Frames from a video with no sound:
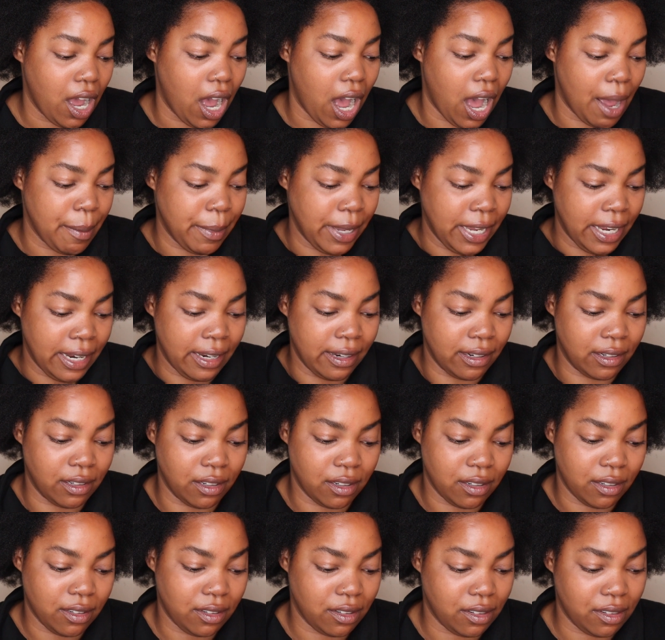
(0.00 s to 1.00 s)
I
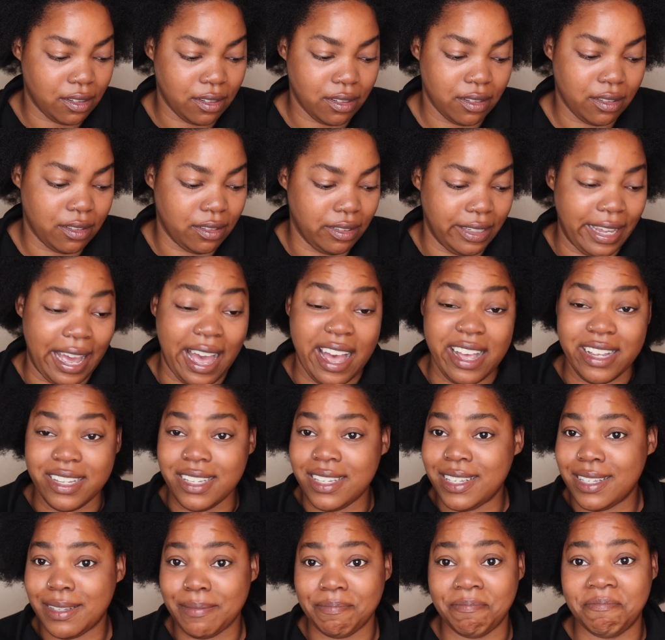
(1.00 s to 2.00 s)
mean,
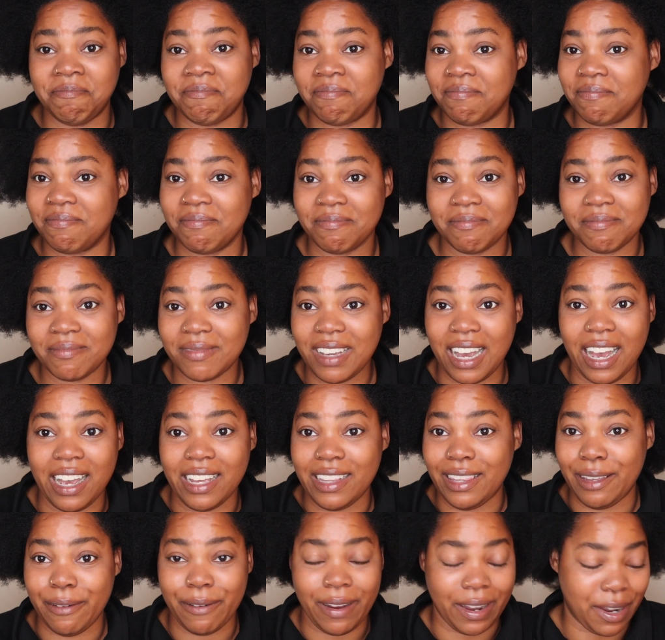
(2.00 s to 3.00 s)
yes,
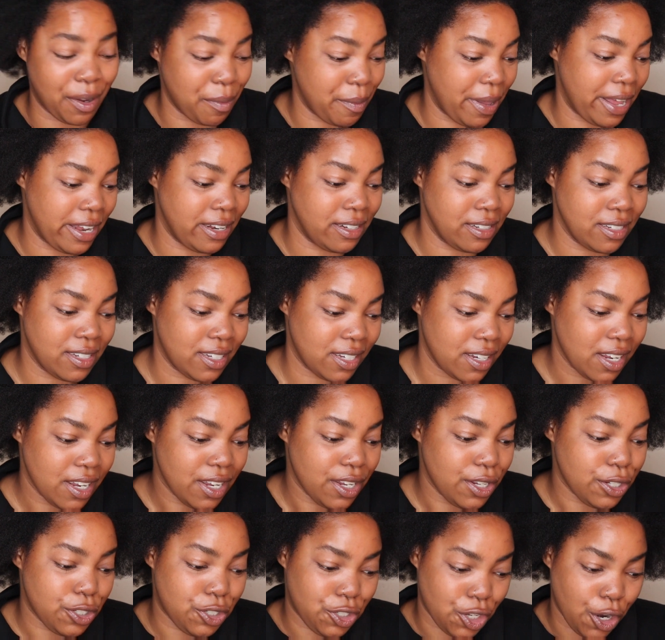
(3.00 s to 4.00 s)
highly recommend.
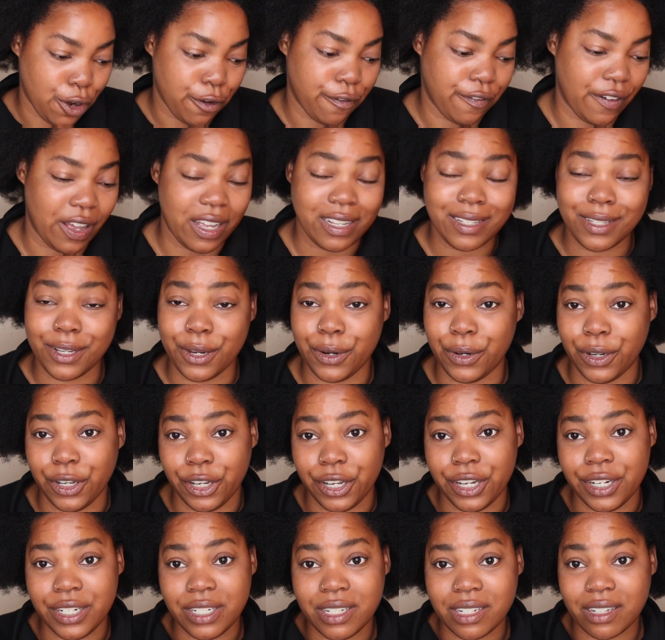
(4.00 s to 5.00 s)
So far so
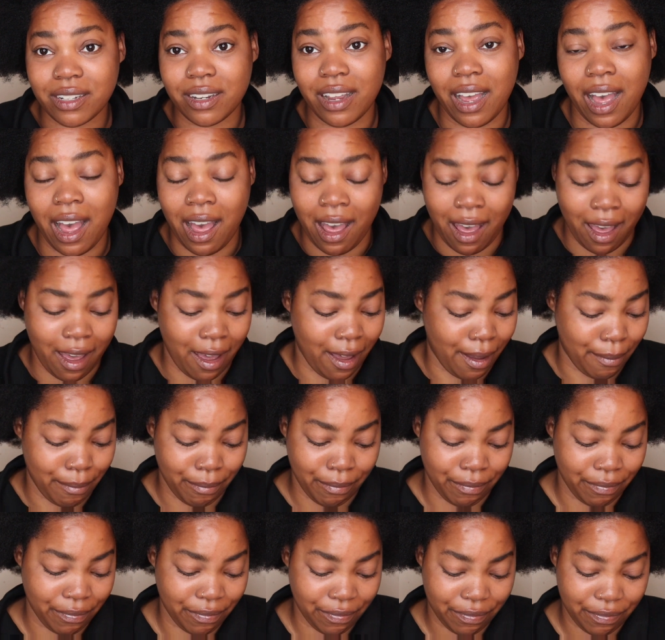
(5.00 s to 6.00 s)
good.
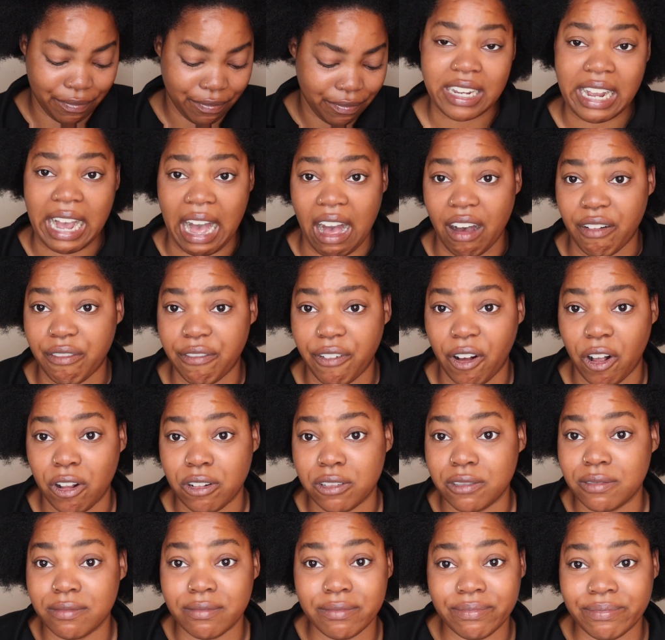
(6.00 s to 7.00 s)
Can't
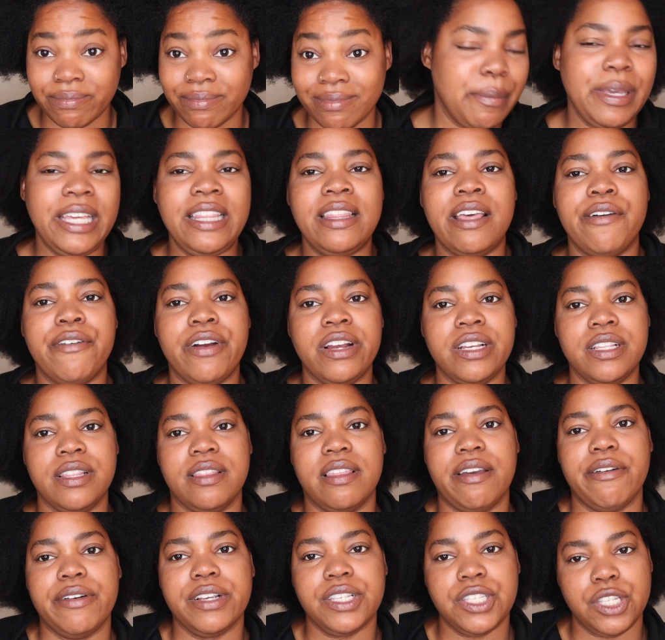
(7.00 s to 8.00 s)
fault. I mean, there
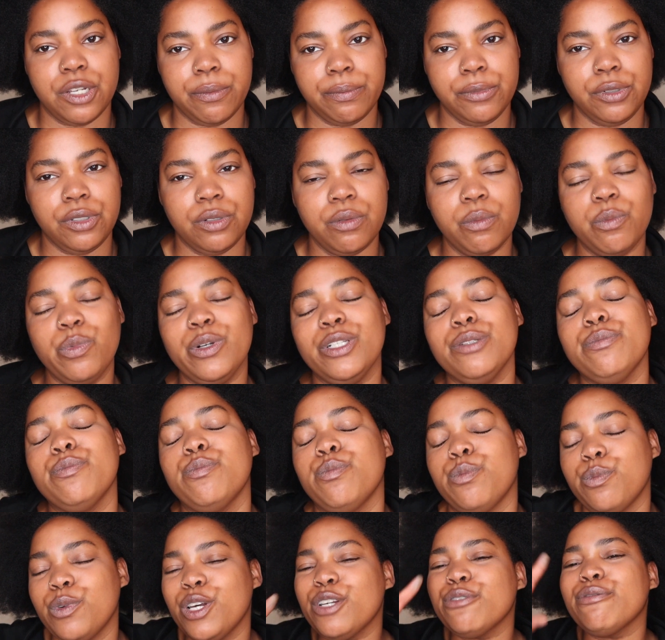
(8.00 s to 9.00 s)
are some, we'll
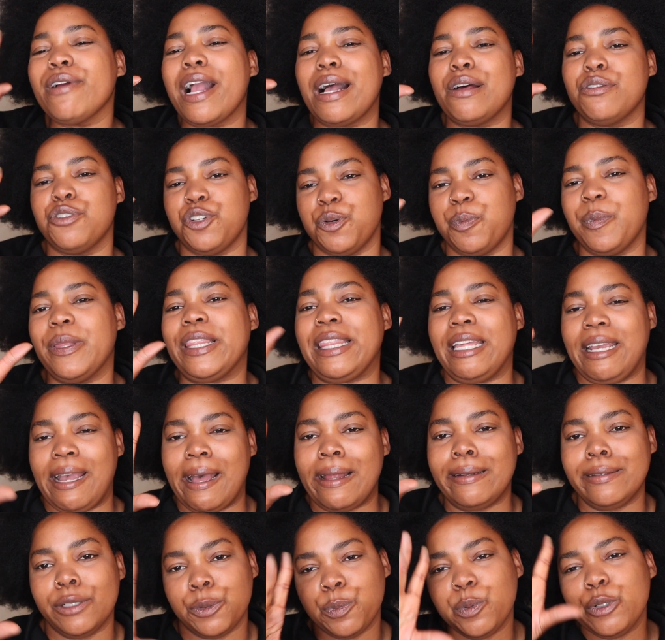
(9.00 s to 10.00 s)
round up at the
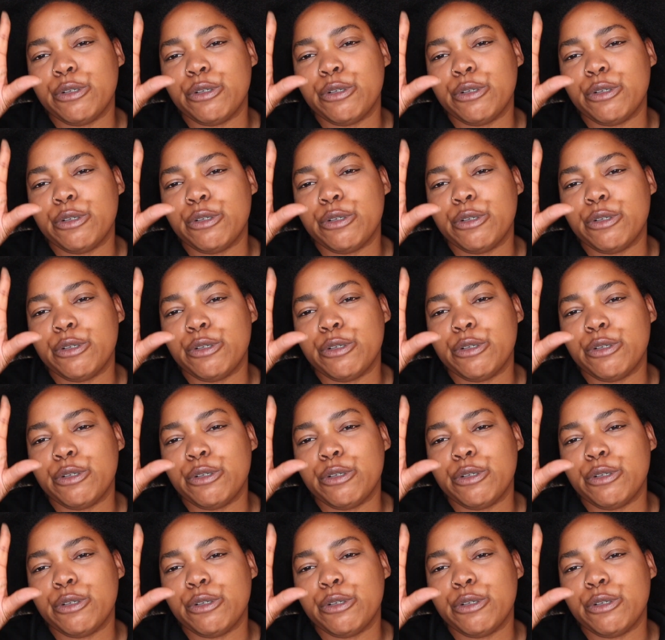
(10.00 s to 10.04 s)
end.